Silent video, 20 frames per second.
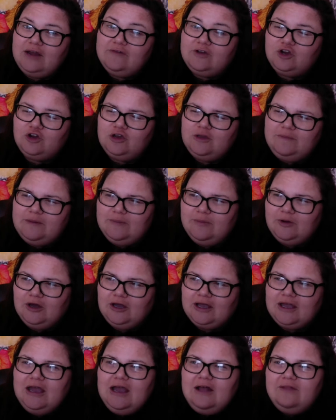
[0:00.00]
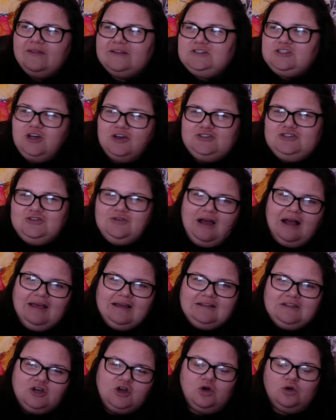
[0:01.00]
of a creepy book that's also got
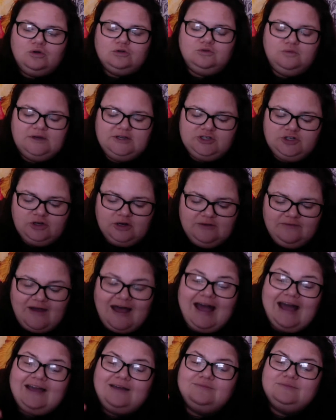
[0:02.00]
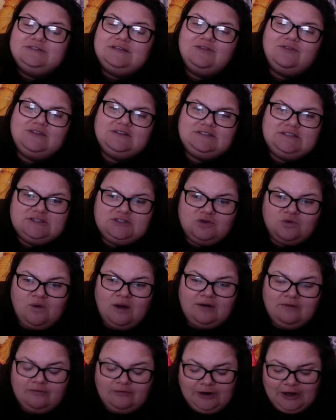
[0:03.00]
like the cold wintry vibes, this is the
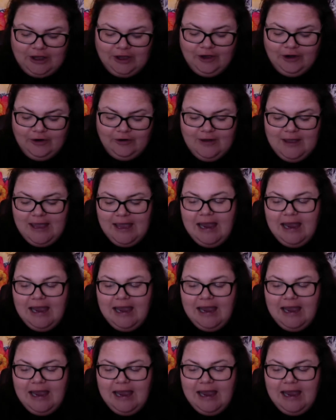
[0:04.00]
one for you.